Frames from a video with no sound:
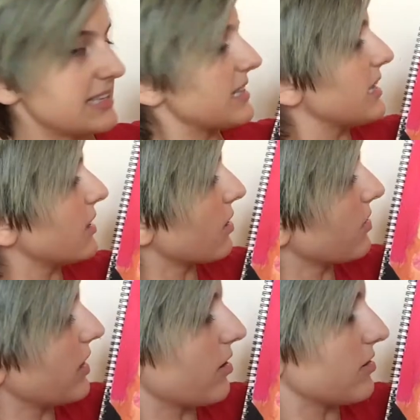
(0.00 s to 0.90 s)
the ear
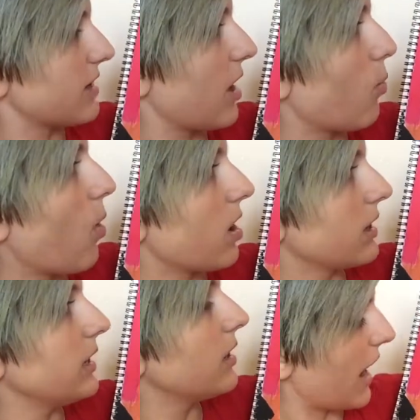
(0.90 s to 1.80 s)
is kind of
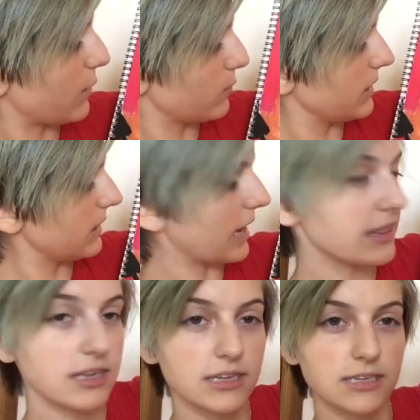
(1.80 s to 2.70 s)
wonky. I really
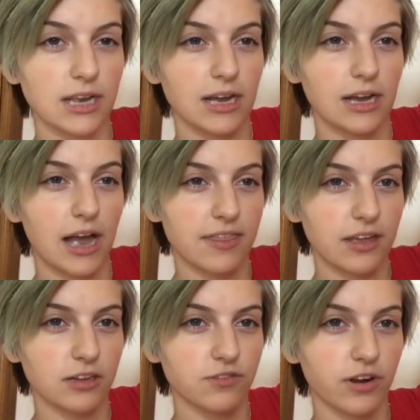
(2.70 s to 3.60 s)
like this. I
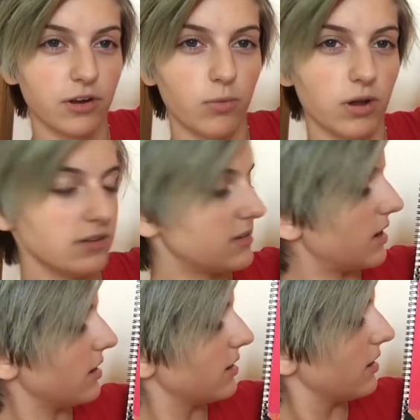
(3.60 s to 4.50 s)
think it's very well
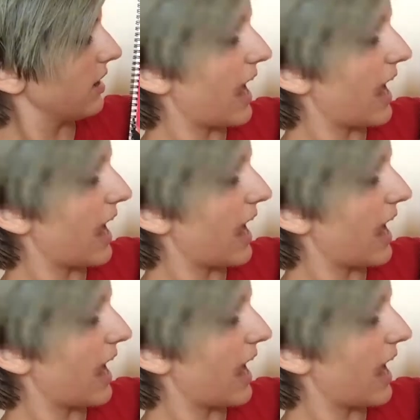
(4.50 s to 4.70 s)
done.